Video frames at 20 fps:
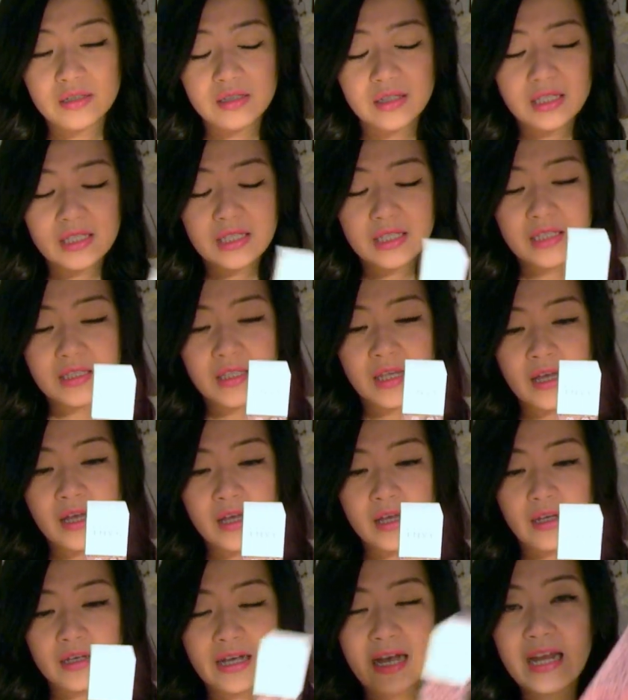So this is
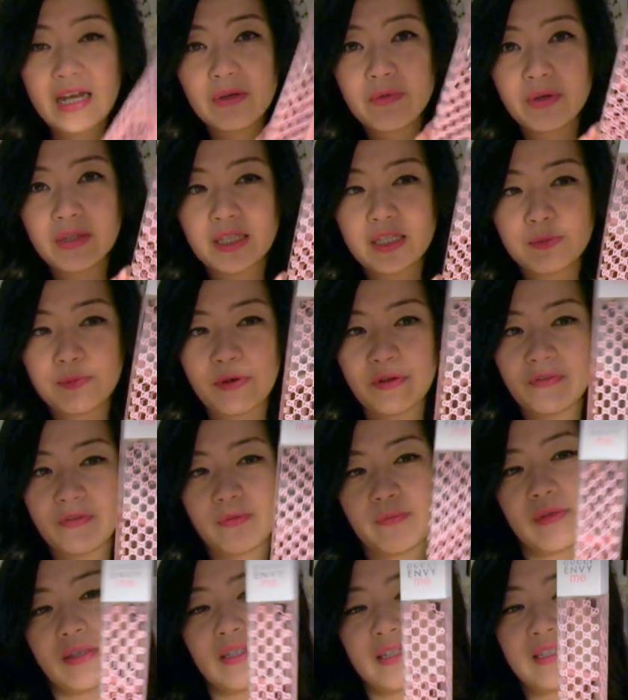kind of what this
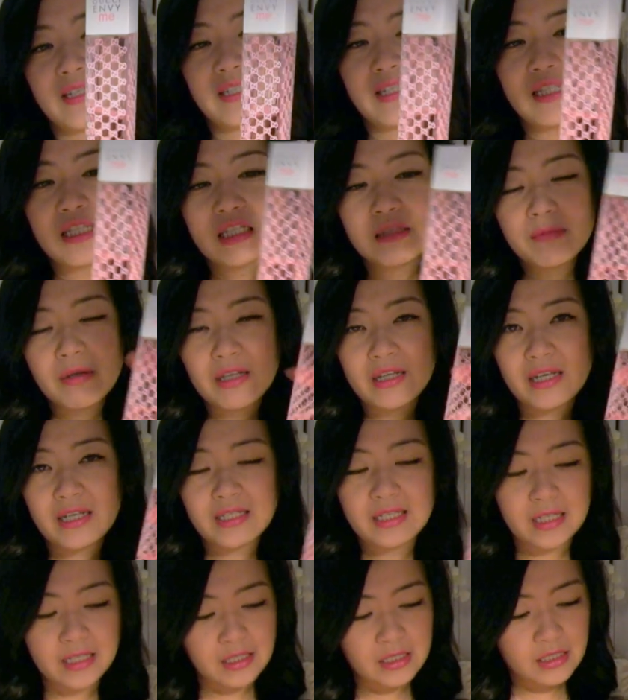perfume is. It doesn't smell
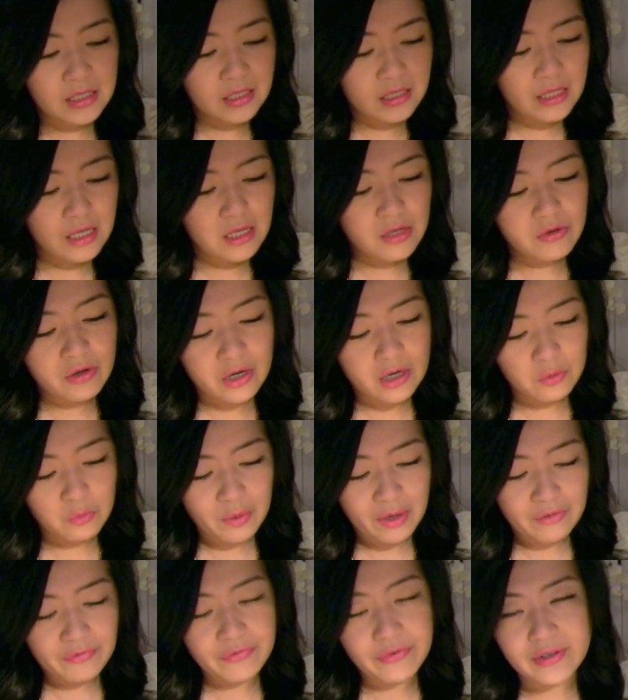nice instantly. You gotta
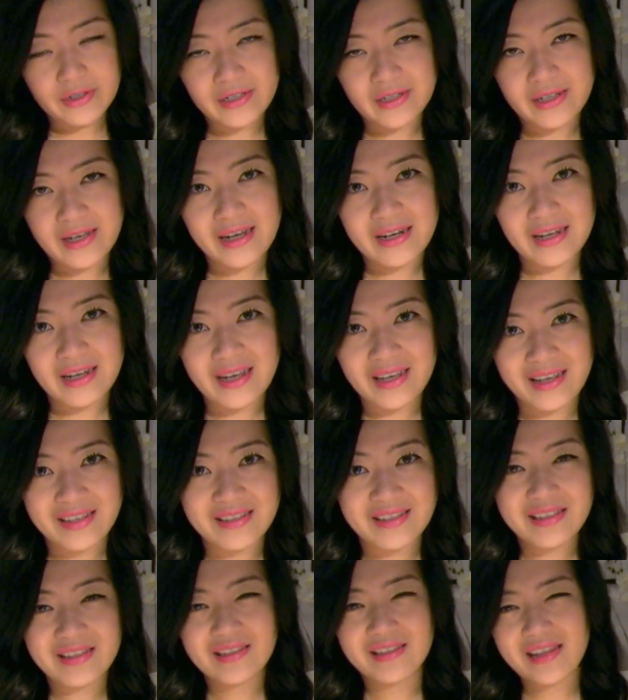wait for it to kind of, I
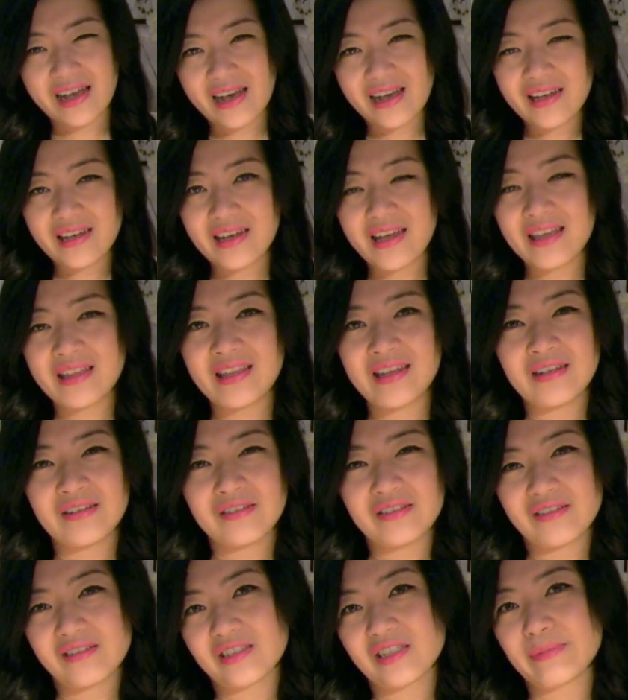guess, set, and then I'll
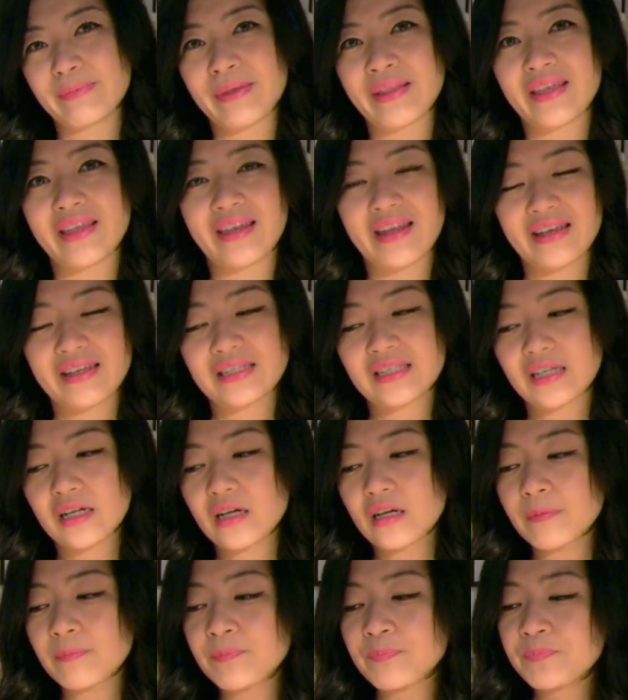start smelling
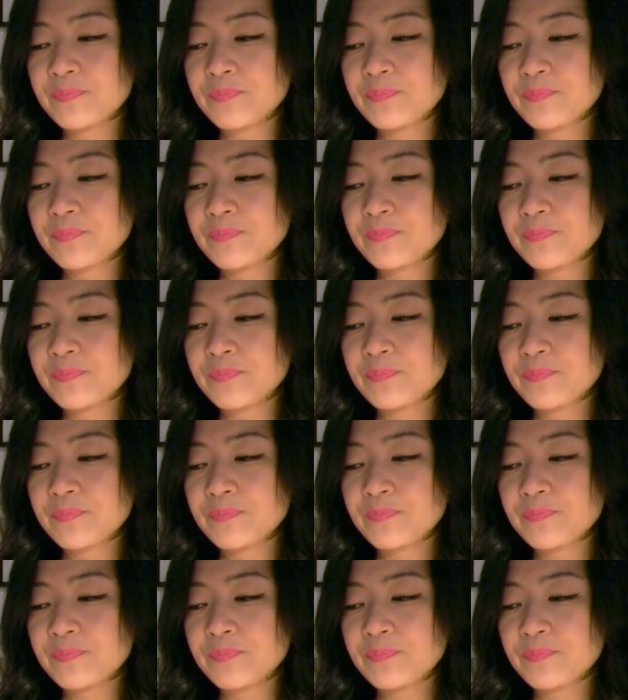nicer.